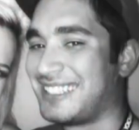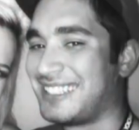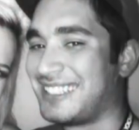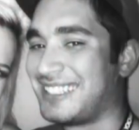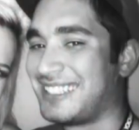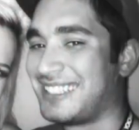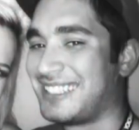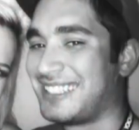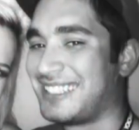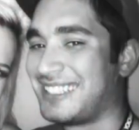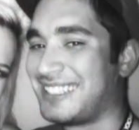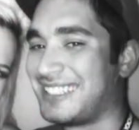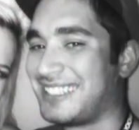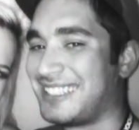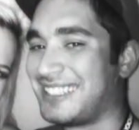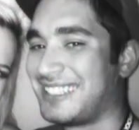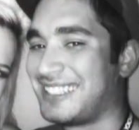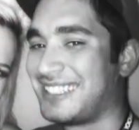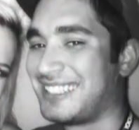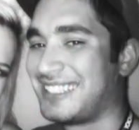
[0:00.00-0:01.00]

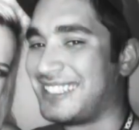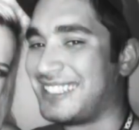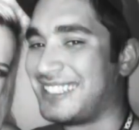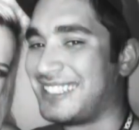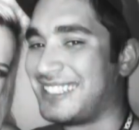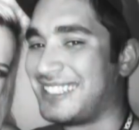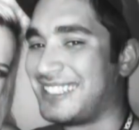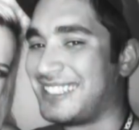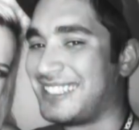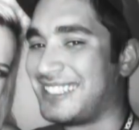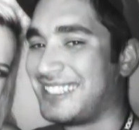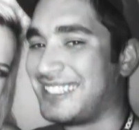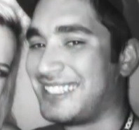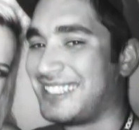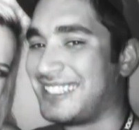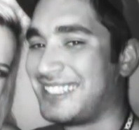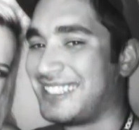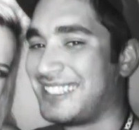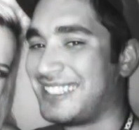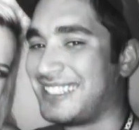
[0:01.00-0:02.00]

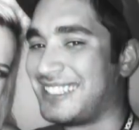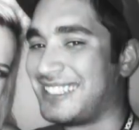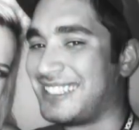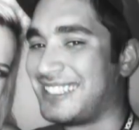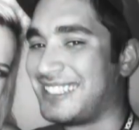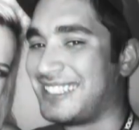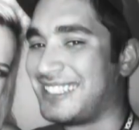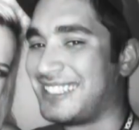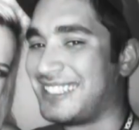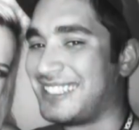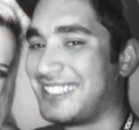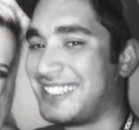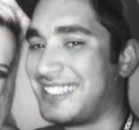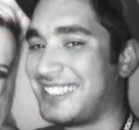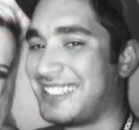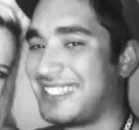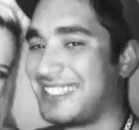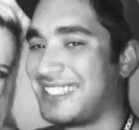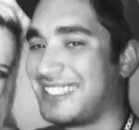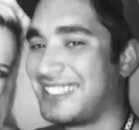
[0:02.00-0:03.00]

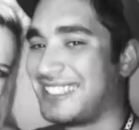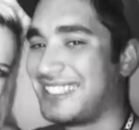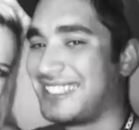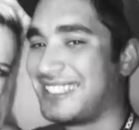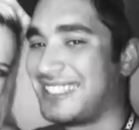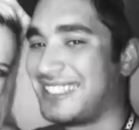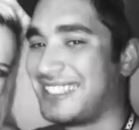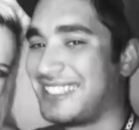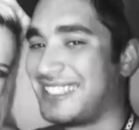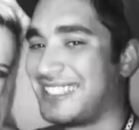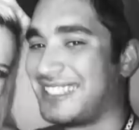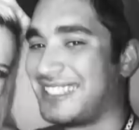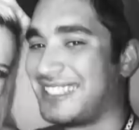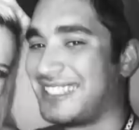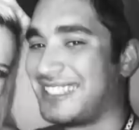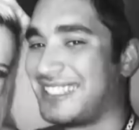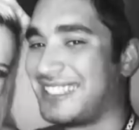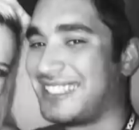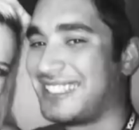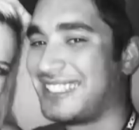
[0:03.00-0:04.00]
The person shown says nothing.